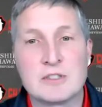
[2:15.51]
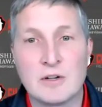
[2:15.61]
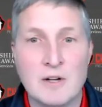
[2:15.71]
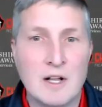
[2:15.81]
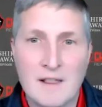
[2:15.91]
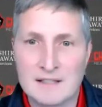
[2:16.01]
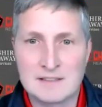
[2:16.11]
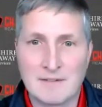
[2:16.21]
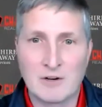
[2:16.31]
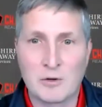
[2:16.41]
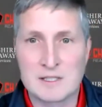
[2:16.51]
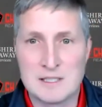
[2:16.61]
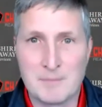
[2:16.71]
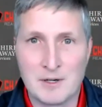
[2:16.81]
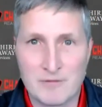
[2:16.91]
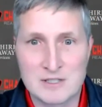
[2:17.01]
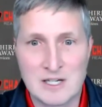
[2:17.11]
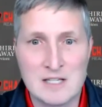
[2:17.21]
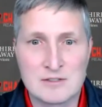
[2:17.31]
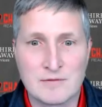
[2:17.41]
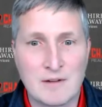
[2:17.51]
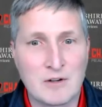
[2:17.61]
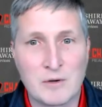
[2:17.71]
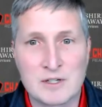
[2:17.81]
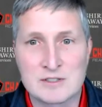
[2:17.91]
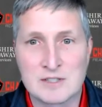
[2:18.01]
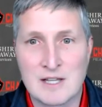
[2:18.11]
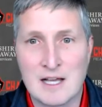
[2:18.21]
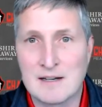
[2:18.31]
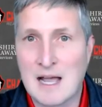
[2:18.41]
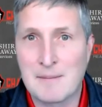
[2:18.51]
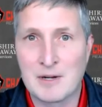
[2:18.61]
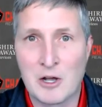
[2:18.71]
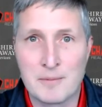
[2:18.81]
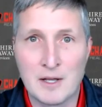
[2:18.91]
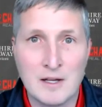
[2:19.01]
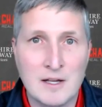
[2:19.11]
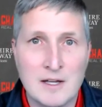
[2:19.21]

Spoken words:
So that's kind of our quick tip here for today. So if you have any questions on that, happy to help you.